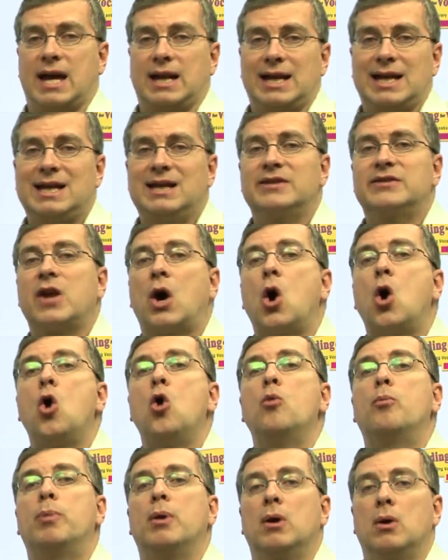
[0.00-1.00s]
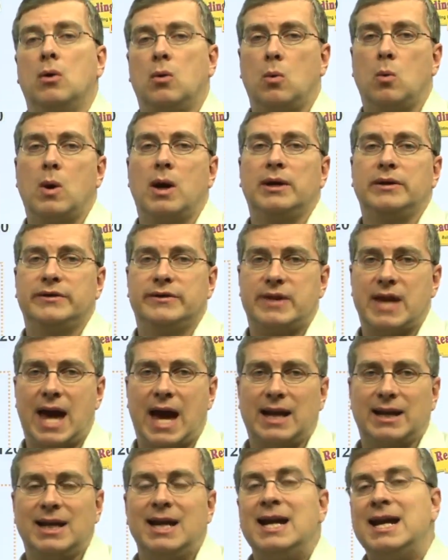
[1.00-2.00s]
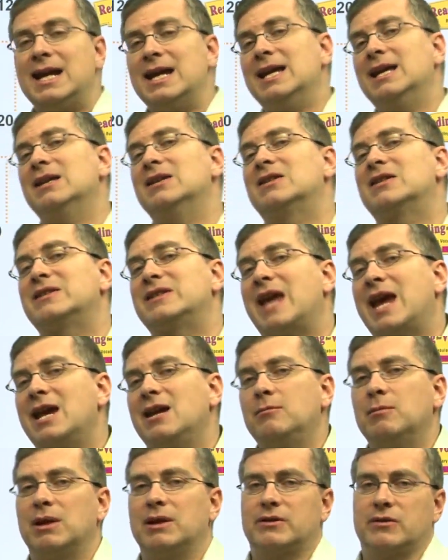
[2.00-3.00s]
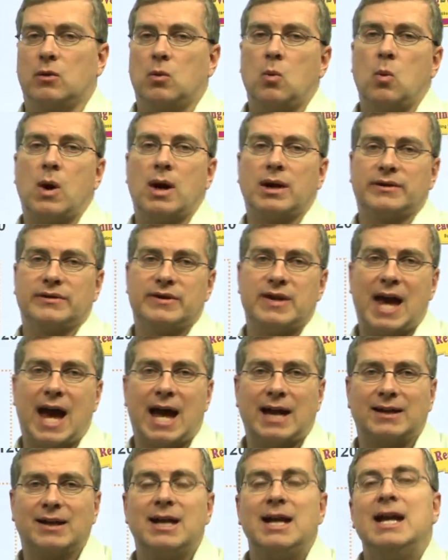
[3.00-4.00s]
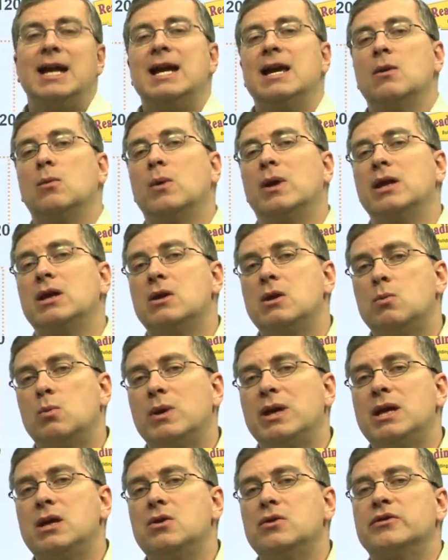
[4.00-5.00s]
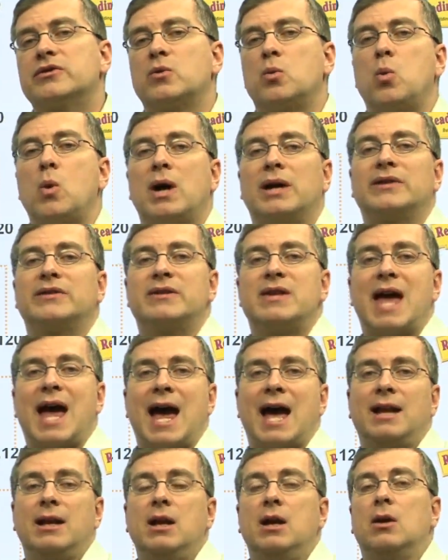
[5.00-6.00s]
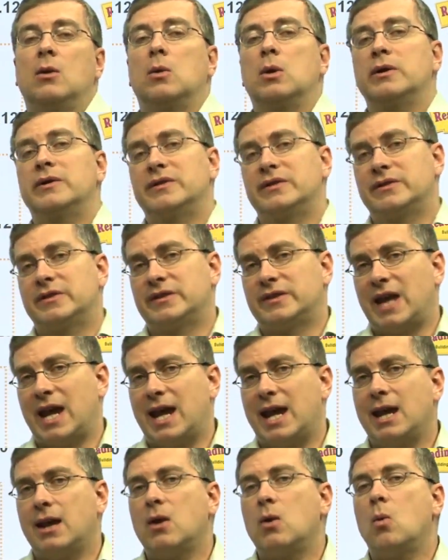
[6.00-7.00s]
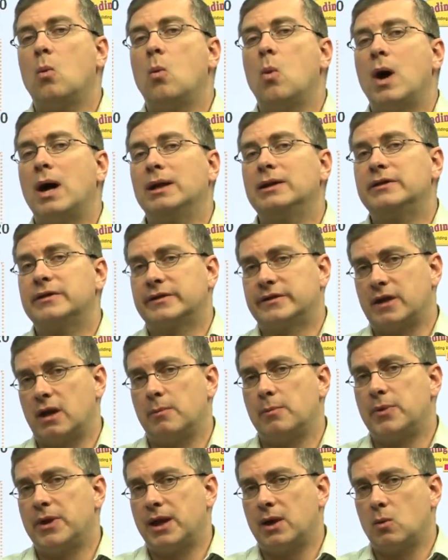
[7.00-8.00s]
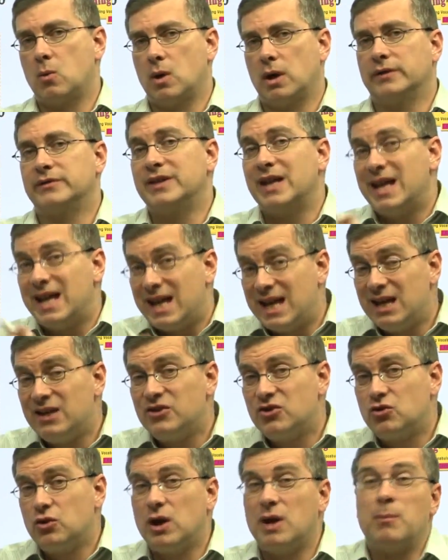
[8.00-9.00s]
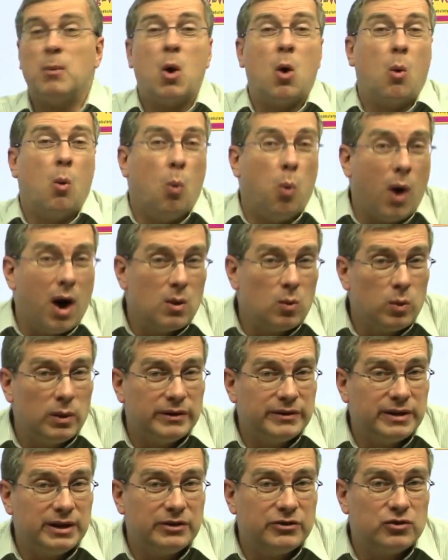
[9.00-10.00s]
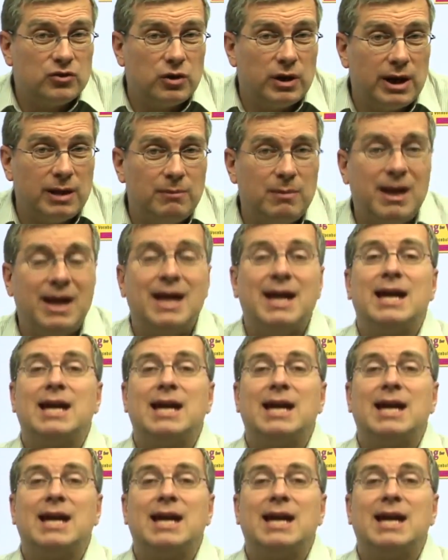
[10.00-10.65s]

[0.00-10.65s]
His hope was that. His statement was that. When we use was that, we're saying what something was. His dream. What was his dream?